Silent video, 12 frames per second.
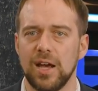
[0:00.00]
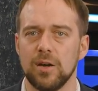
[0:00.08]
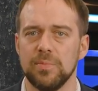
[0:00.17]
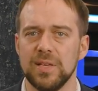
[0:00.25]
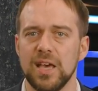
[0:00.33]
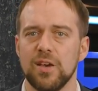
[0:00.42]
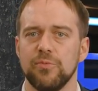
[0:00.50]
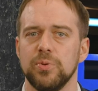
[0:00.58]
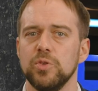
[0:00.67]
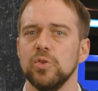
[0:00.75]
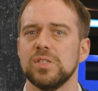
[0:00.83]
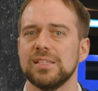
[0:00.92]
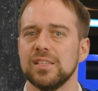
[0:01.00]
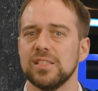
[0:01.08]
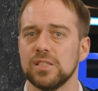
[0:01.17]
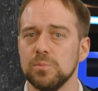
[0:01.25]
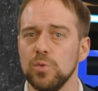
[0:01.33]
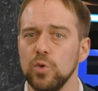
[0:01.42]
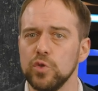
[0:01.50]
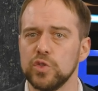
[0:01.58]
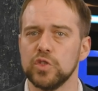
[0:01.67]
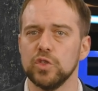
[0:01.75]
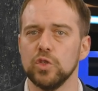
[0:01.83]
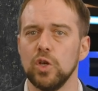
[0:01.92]
RBF produces a smooth
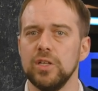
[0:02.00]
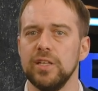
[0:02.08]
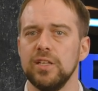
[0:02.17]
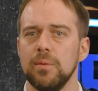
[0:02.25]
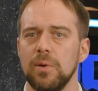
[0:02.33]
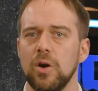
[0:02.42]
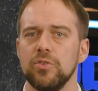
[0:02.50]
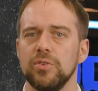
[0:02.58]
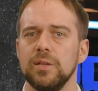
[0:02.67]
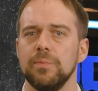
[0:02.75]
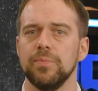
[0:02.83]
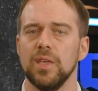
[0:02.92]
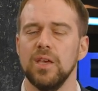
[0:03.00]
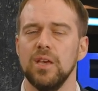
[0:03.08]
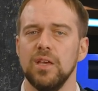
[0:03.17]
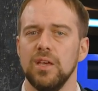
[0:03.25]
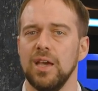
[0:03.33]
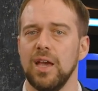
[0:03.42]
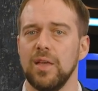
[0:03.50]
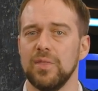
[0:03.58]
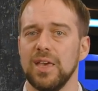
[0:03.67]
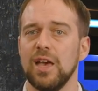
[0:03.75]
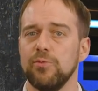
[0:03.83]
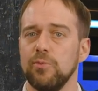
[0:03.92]
nonlinear boundary, and
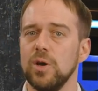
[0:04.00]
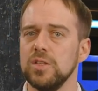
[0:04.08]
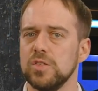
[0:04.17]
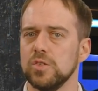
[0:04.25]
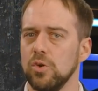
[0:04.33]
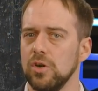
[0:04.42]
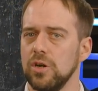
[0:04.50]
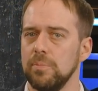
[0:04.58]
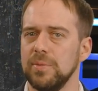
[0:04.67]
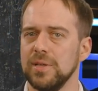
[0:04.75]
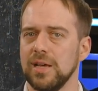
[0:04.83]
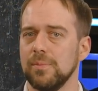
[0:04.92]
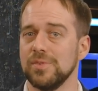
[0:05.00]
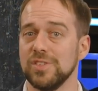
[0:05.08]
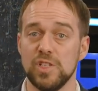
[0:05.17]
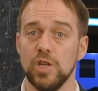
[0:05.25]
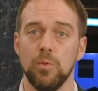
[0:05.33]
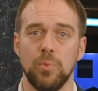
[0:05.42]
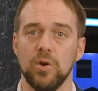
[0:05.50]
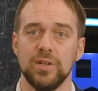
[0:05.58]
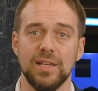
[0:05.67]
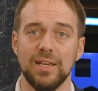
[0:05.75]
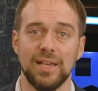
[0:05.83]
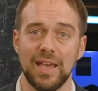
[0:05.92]
the F1 score becomes
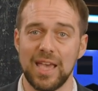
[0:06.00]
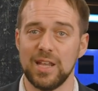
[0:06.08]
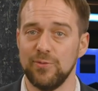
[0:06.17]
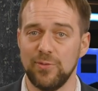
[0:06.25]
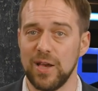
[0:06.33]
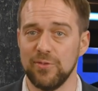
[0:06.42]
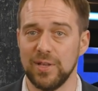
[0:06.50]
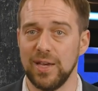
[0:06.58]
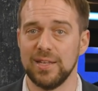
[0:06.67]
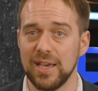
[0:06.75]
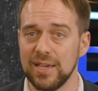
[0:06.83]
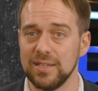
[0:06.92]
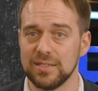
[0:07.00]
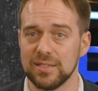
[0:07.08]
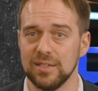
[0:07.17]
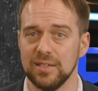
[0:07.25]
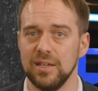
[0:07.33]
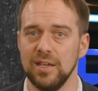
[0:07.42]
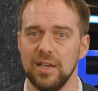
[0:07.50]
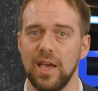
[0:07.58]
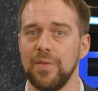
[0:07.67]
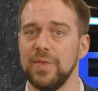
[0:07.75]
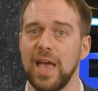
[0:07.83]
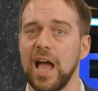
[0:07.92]
0.8598,
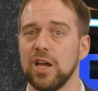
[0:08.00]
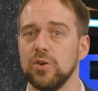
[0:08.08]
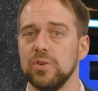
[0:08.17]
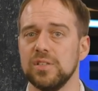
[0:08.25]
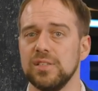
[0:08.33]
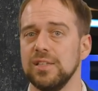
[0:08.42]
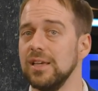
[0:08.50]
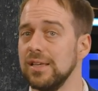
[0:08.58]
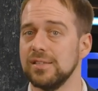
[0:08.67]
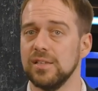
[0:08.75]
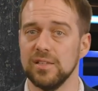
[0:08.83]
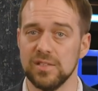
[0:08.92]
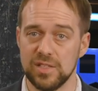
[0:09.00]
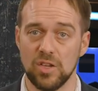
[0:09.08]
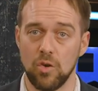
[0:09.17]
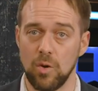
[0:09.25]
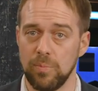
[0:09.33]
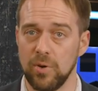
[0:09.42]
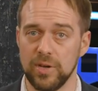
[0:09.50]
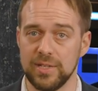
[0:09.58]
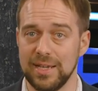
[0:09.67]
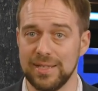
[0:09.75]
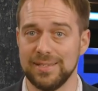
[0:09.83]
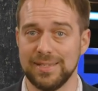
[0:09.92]
and the accuracy is
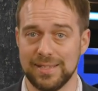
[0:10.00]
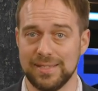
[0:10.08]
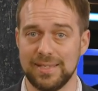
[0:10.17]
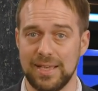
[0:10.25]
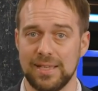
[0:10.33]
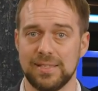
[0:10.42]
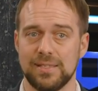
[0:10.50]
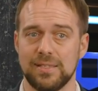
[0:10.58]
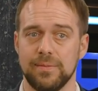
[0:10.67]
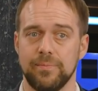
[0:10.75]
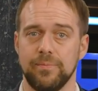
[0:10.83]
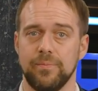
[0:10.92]
0.866.